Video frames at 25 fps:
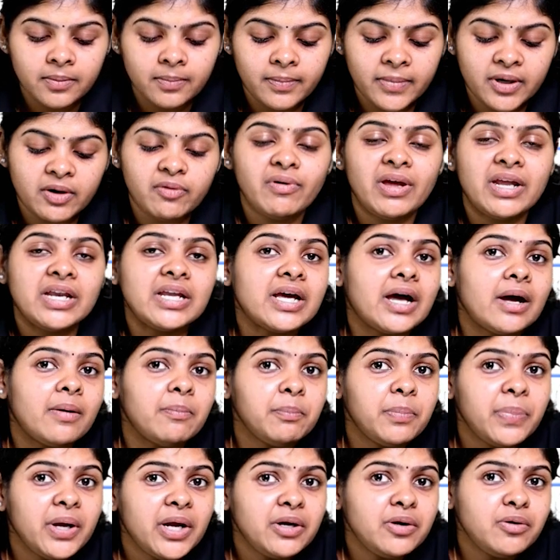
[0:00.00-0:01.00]
but when
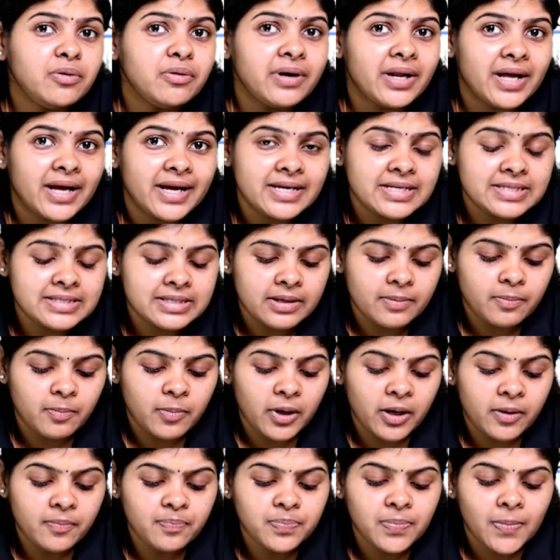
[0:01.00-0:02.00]
compared to
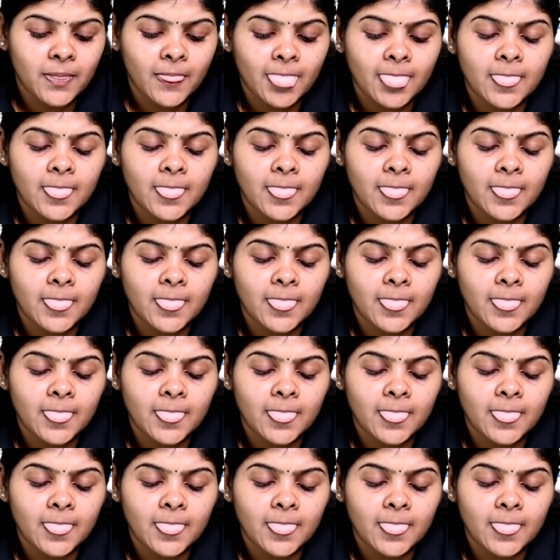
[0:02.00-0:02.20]
diazepam,